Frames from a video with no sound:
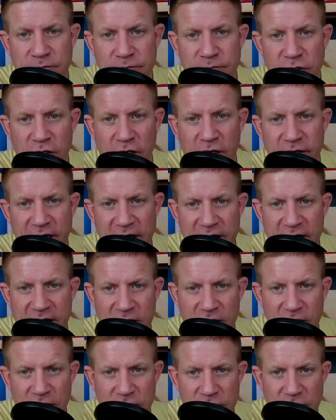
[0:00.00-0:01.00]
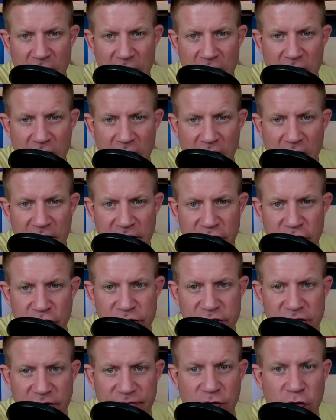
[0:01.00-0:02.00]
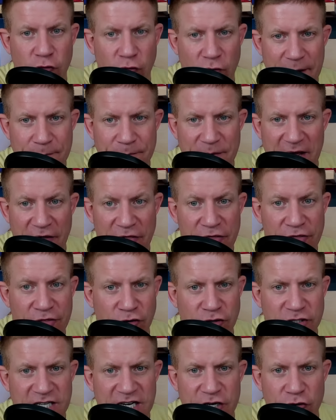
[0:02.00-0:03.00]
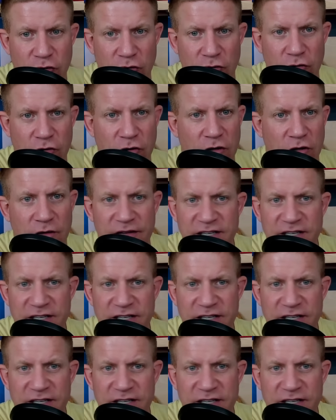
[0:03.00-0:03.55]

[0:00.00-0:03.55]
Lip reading: Sean Diddy accused of raping a 13-year-old girl.